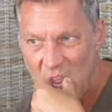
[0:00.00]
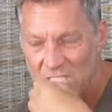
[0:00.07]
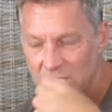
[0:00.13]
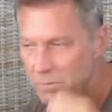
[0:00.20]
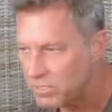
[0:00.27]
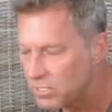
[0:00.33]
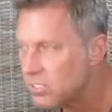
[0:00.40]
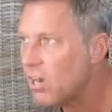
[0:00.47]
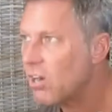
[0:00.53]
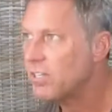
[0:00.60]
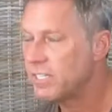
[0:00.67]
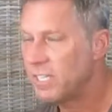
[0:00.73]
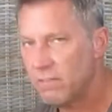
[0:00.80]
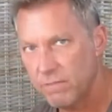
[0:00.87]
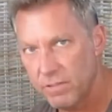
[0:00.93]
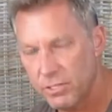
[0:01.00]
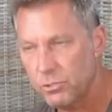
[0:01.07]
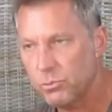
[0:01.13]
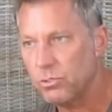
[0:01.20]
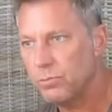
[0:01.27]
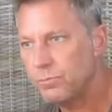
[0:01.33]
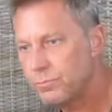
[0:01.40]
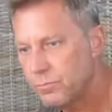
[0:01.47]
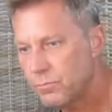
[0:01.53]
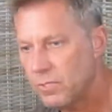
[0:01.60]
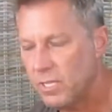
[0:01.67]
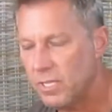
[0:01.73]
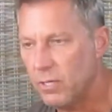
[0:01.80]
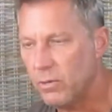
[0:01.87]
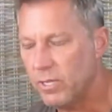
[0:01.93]
Sometimes it's hard to get visual,
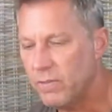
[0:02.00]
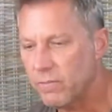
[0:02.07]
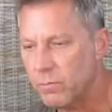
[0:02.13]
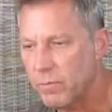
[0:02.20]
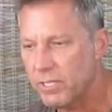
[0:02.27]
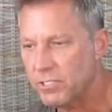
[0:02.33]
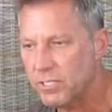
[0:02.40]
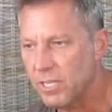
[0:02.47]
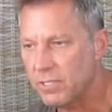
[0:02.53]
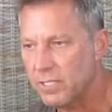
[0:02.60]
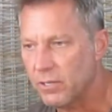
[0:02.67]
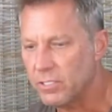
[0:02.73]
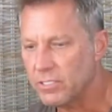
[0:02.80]
you know, information out there.